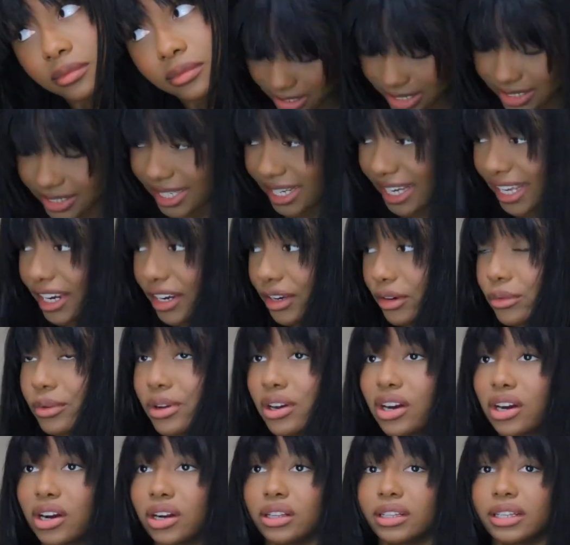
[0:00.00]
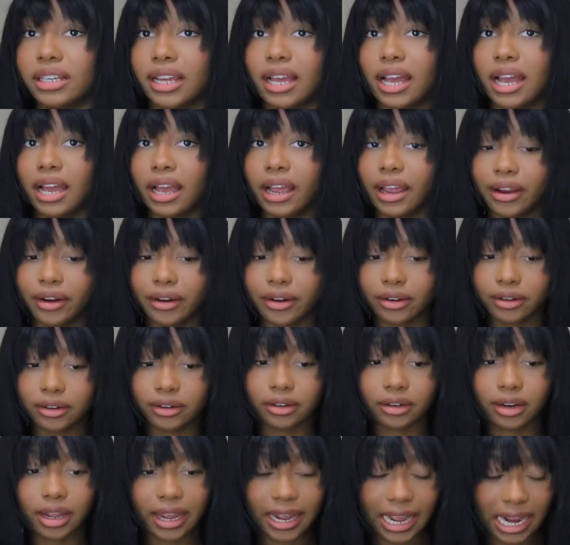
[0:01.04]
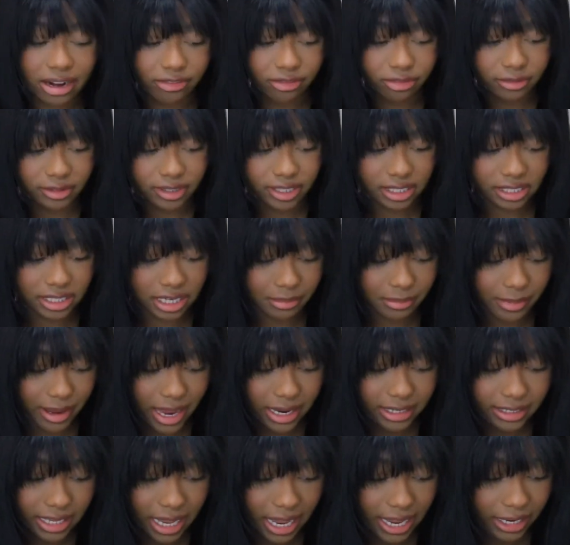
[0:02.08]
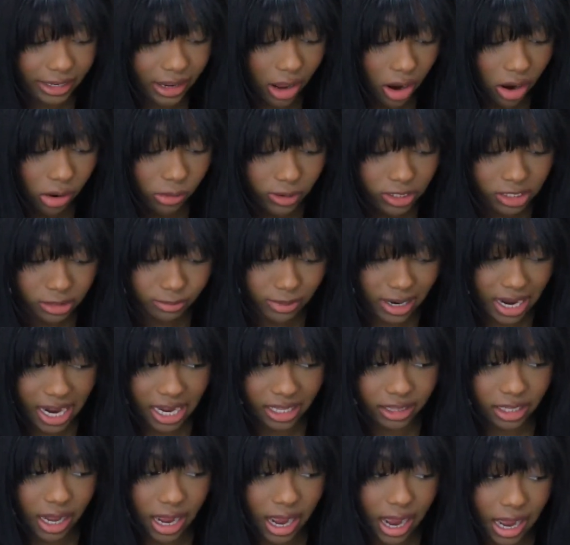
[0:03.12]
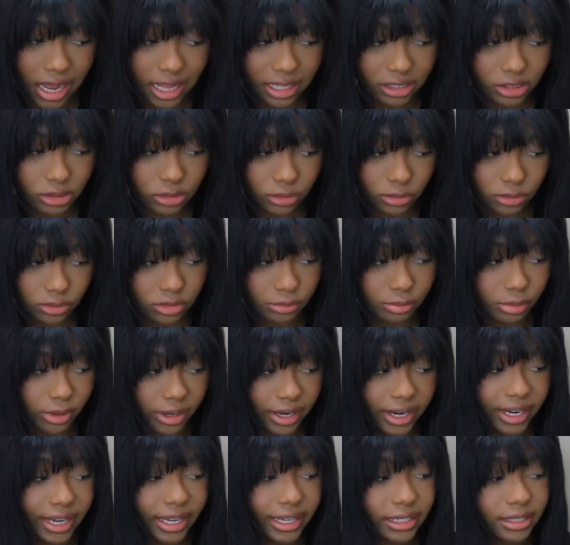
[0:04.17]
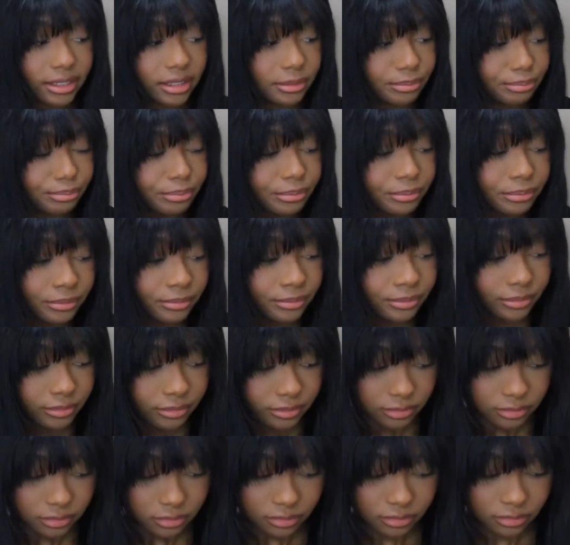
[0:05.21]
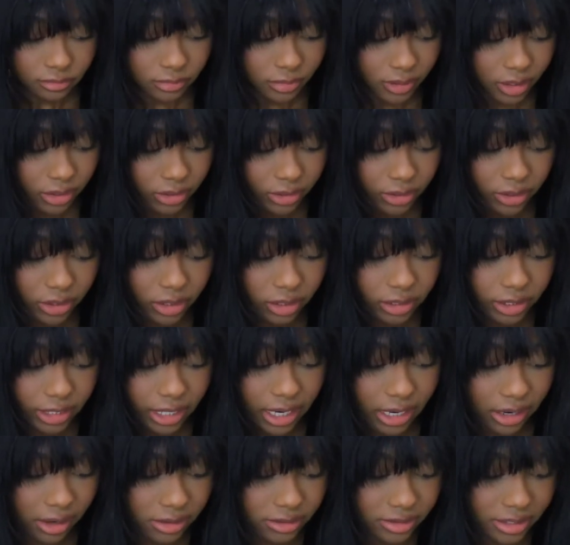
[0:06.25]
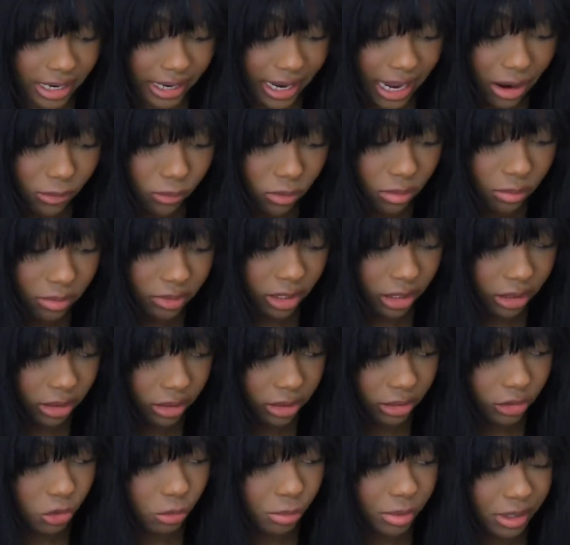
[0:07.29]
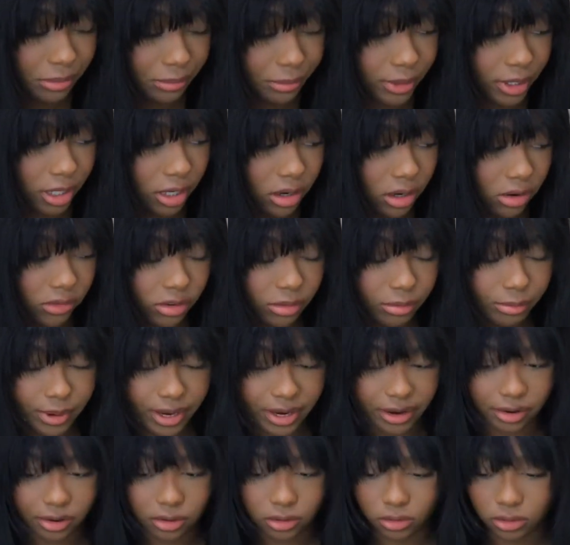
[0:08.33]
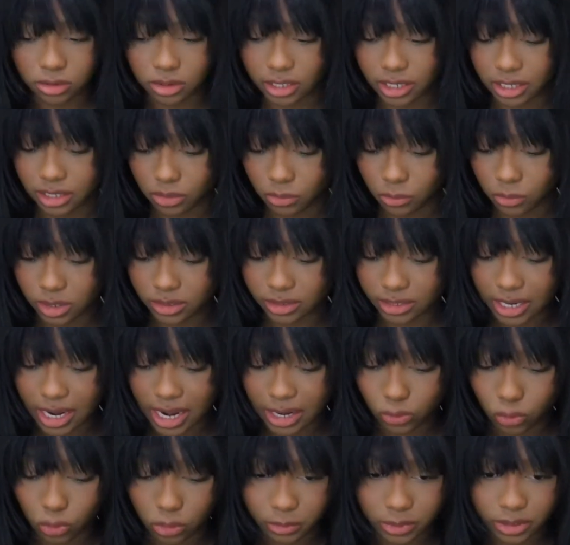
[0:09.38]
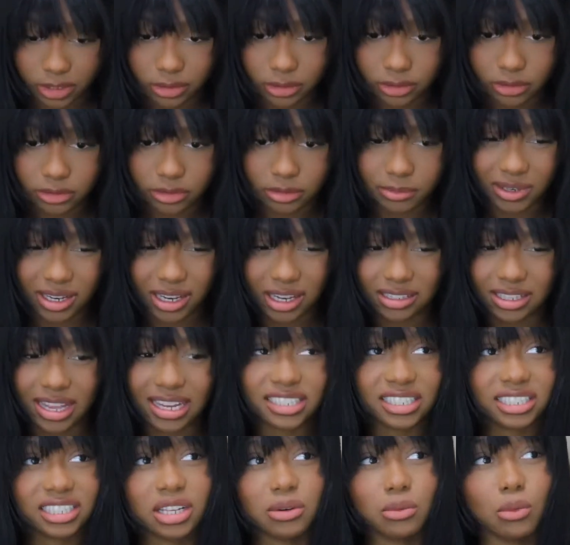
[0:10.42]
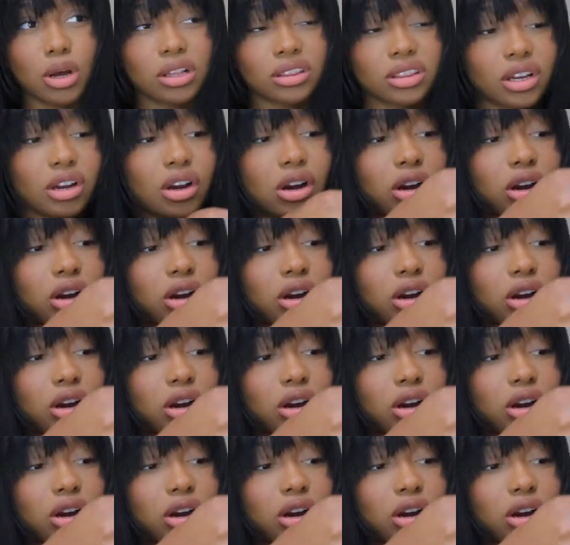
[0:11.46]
I did get a new curling iron. I got it from TJ Maxx. I always buy the Hot Tools brand curling irons. I got one with a little bit bigger of a barrel than the one that I normally use because I just didn't want the